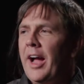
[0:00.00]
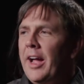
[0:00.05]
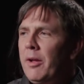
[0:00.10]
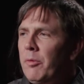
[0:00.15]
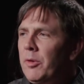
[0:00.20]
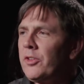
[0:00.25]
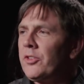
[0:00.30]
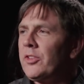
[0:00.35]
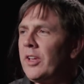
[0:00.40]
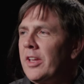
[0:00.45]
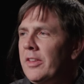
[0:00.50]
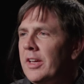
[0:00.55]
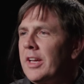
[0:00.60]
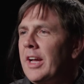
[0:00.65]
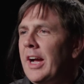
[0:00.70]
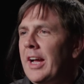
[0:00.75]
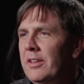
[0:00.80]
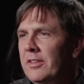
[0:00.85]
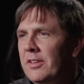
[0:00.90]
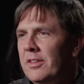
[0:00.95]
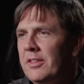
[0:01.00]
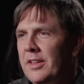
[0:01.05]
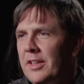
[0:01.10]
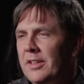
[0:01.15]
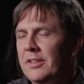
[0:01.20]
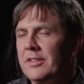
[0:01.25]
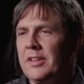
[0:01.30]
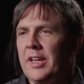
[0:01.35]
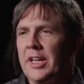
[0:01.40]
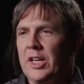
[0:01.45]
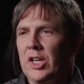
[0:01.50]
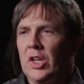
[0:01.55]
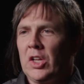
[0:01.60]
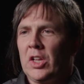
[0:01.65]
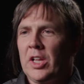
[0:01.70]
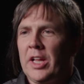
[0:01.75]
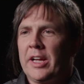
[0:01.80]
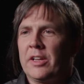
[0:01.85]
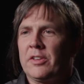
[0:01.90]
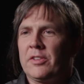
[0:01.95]
I would say the kinds of things that I
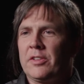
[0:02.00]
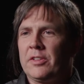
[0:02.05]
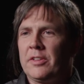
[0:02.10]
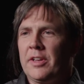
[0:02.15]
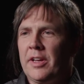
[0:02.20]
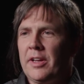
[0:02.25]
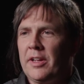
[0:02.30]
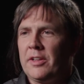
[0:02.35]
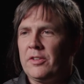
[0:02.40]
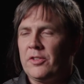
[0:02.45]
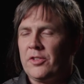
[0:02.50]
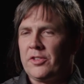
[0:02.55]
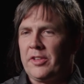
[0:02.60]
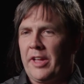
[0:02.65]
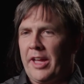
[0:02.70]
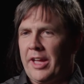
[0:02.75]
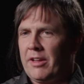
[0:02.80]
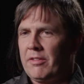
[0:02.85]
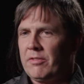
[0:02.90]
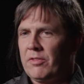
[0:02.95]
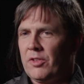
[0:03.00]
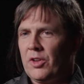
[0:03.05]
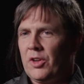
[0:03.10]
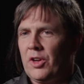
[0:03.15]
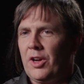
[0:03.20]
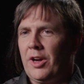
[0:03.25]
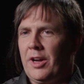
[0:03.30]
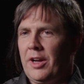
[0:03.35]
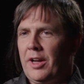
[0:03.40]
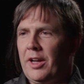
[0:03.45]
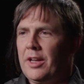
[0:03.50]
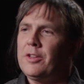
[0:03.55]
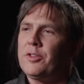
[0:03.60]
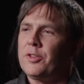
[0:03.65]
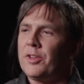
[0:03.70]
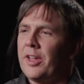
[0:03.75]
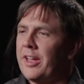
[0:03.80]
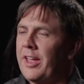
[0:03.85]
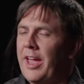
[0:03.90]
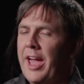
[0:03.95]
collect and save,
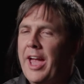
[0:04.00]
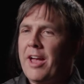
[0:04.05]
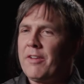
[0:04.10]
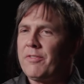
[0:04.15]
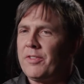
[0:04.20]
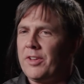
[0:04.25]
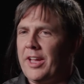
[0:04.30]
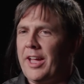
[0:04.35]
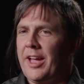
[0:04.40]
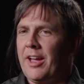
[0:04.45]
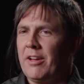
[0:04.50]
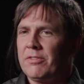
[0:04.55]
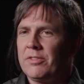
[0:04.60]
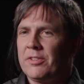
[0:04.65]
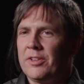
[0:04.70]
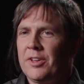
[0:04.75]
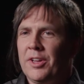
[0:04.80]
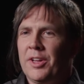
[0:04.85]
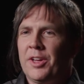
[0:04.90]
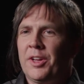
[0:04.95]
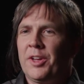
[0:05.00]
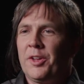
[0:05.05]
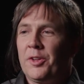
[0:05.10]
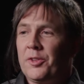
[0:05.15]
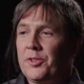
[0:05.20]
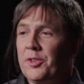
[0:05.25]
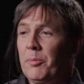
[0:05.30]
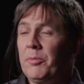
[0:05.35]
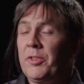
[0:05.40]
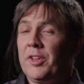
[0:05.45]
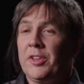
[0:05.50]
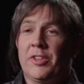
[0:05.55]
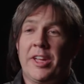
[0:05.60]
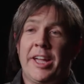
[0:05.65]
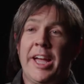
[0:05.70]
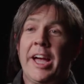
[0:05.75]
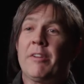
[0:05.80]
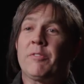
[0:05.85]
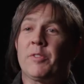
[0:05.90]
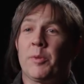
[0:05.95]
it's like half and half. Some things I
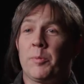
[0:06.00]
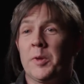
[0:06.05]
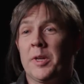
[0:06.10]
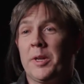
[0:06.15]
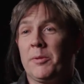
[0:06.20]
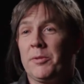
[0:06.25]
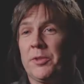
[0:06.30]
have from when